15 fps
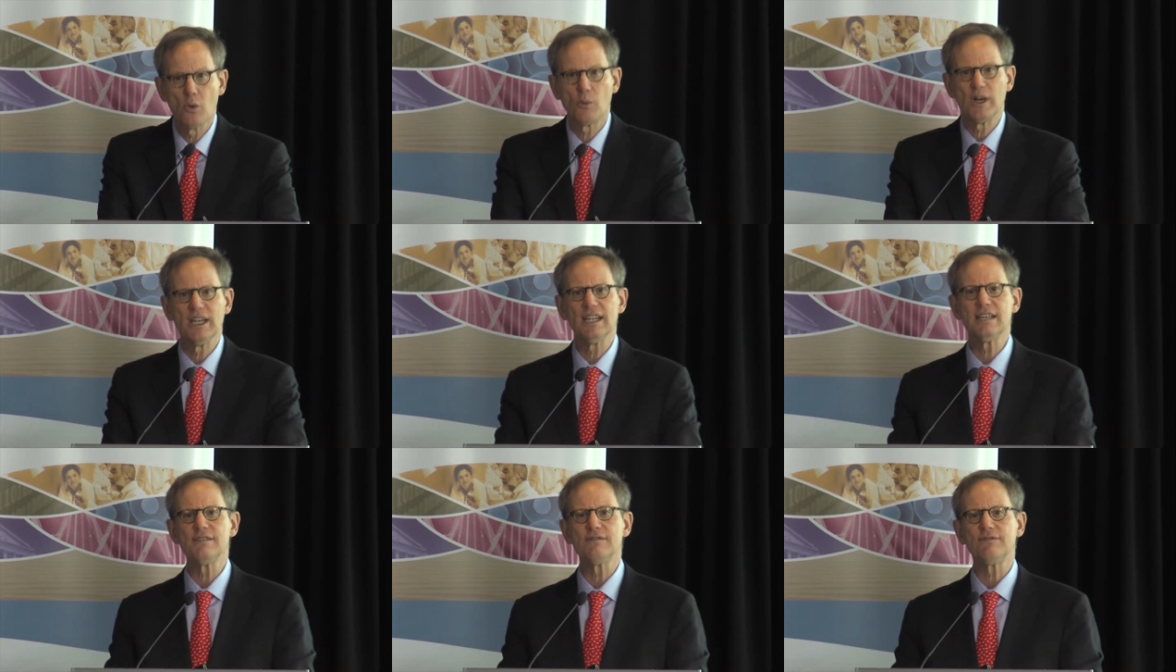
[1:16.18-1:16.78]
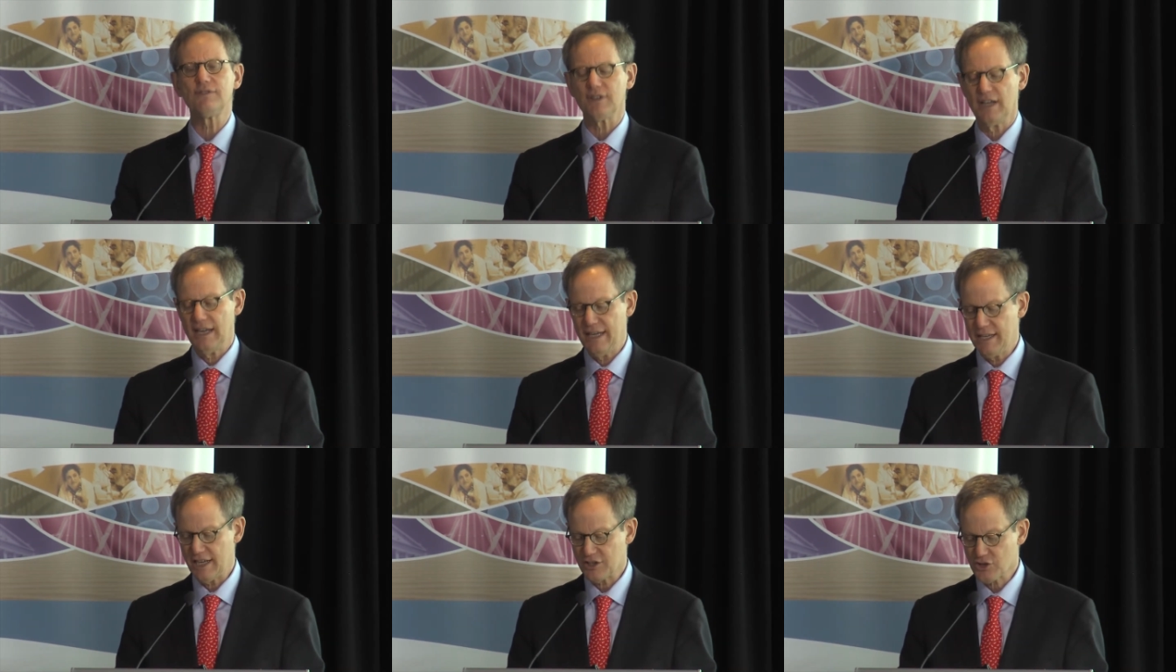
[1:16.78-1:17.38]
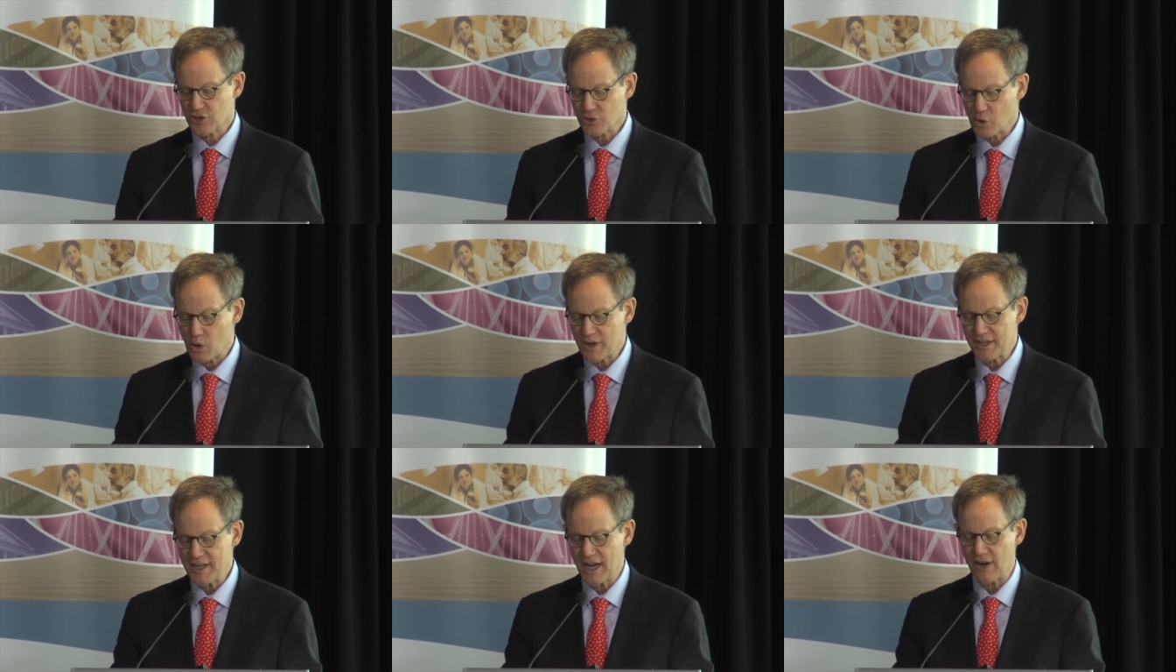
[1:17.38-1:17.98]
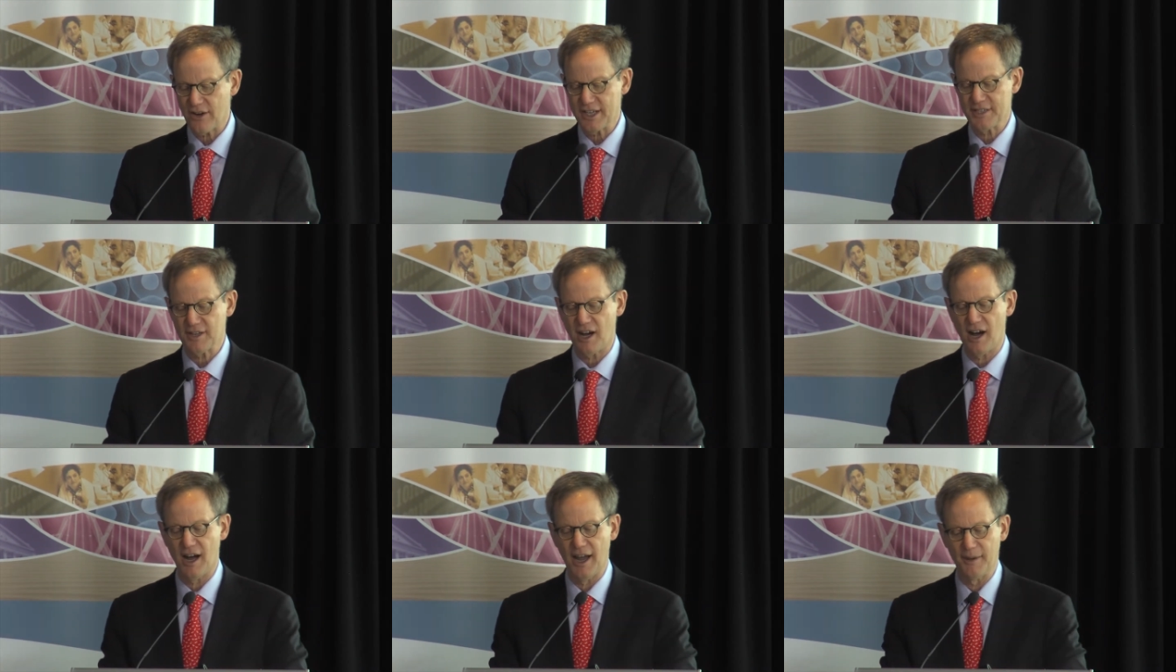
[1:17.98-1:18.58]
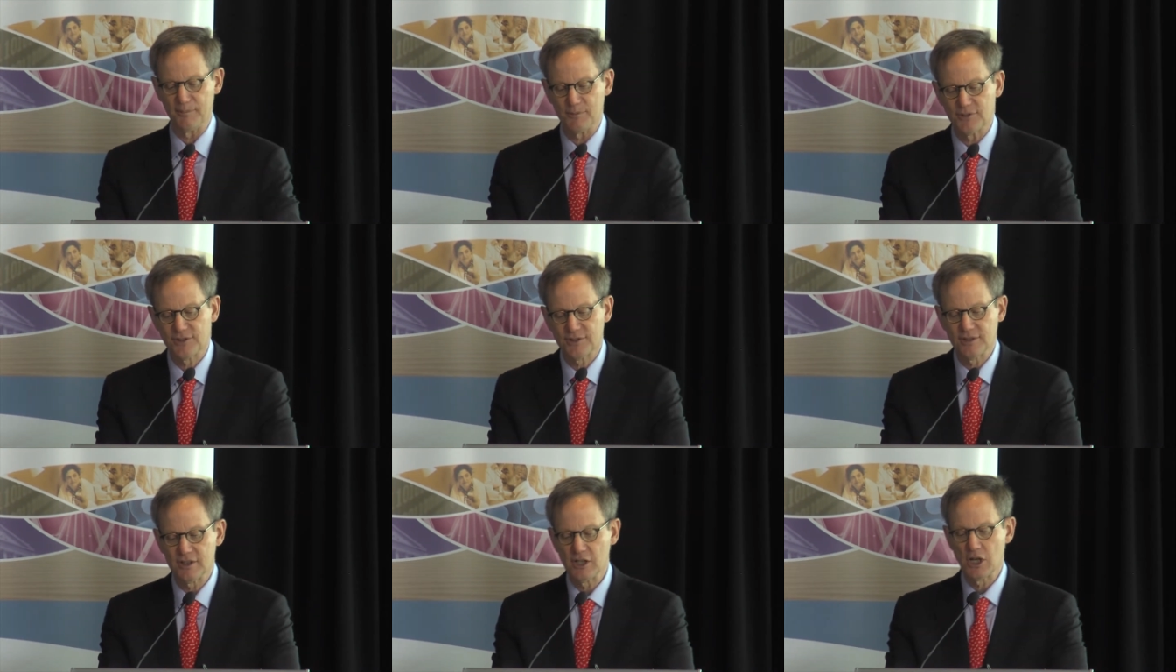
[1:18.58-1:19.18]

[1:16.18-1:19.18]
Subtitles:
We live in extraordinary times.